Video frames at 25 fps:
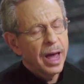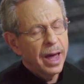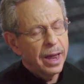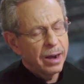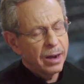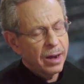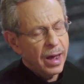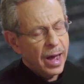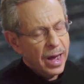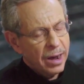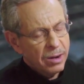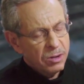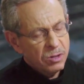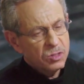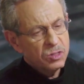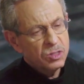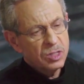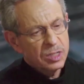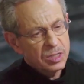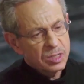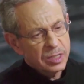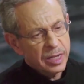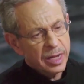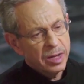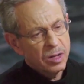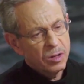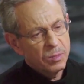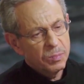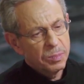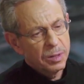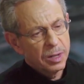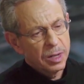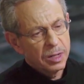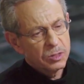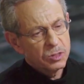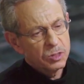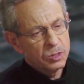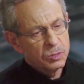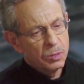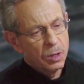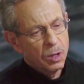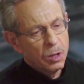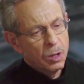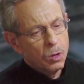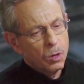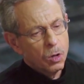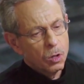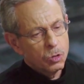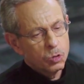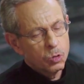Now, how does this help us
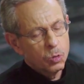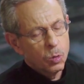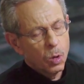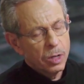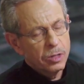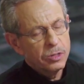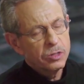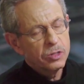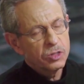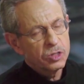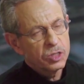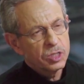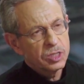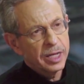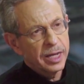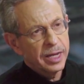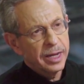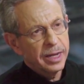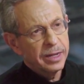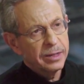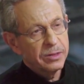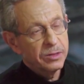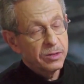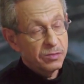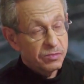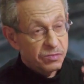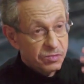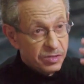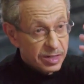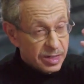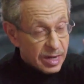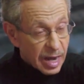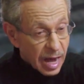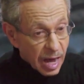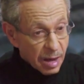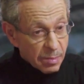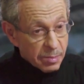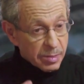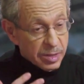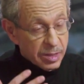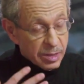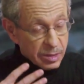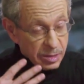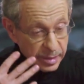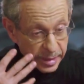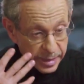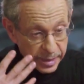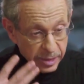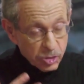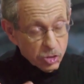to understand the
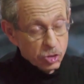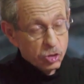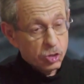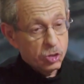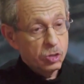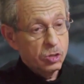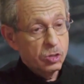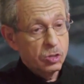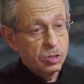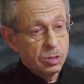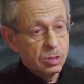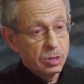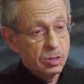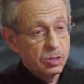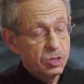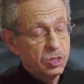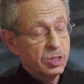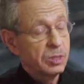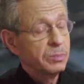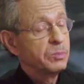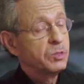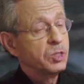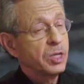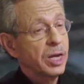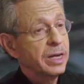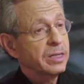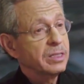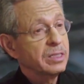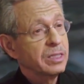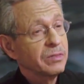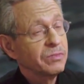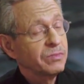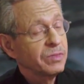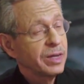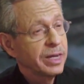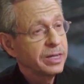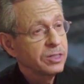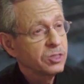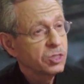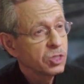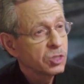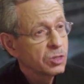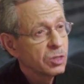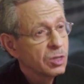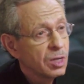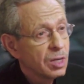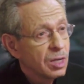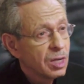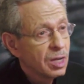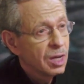phenomenal, internal, subjective
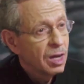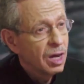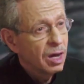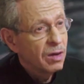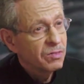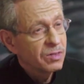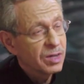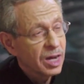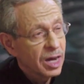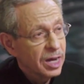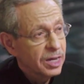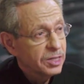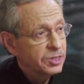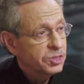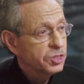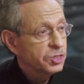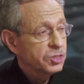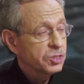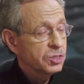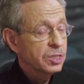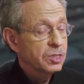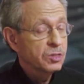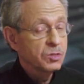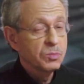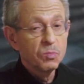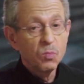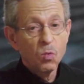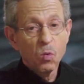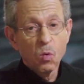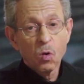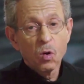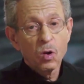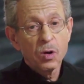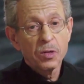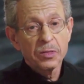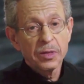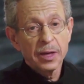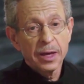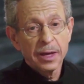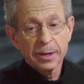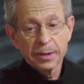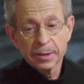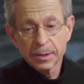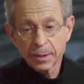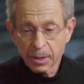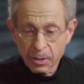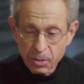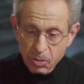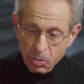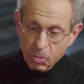nature of consciousness more
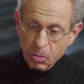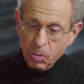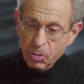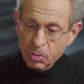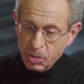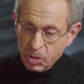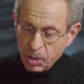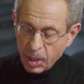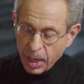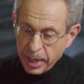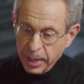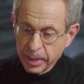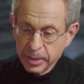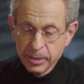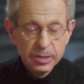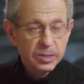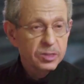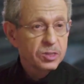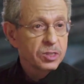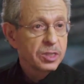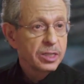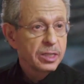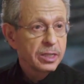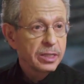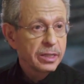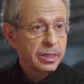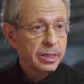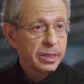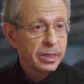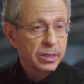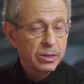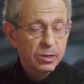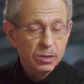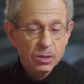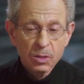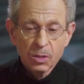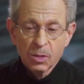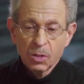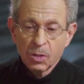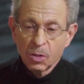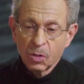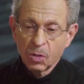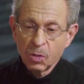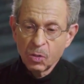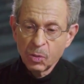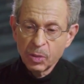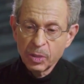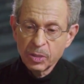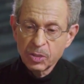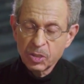than a neuroscientist sitting here
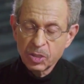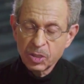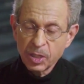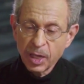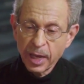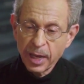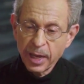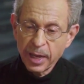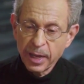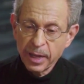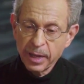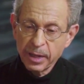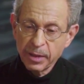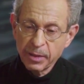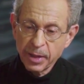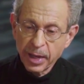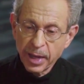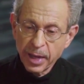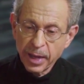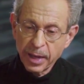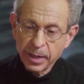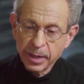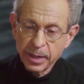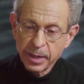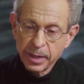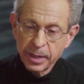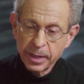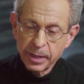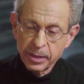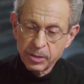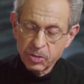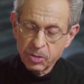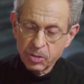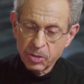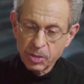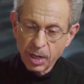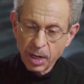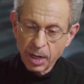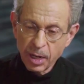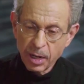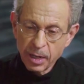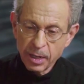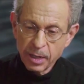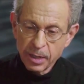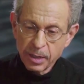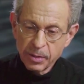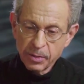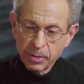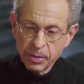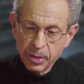who would say that it's uh,
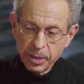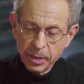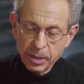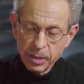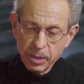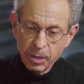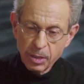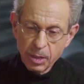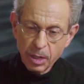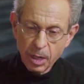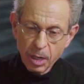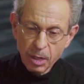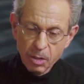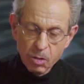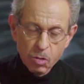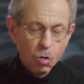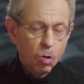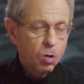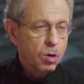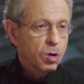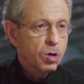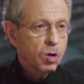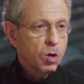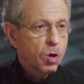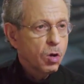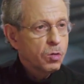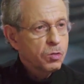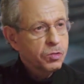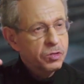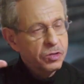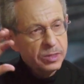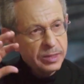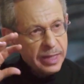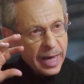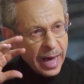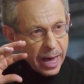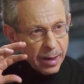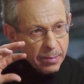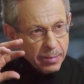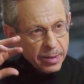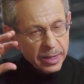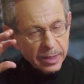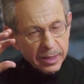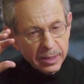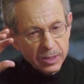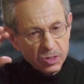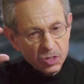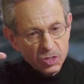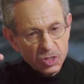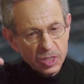the uh,
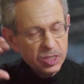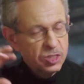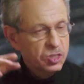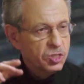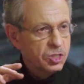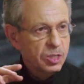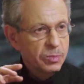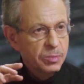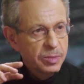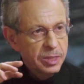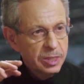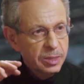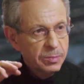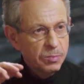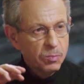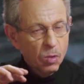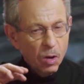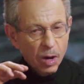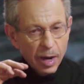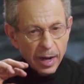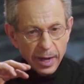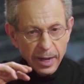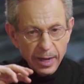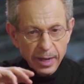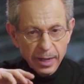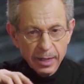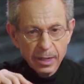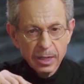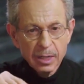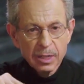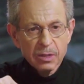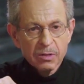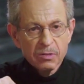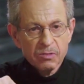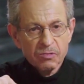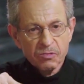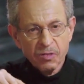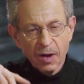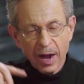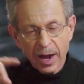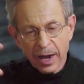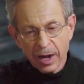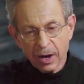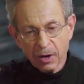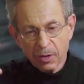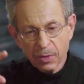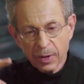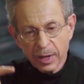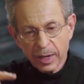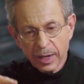corticothalamic system in the brain
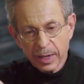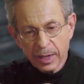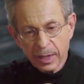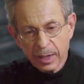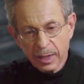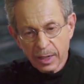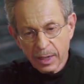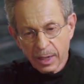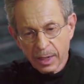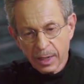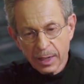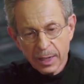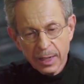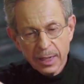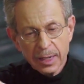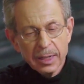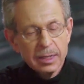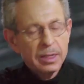firing uh,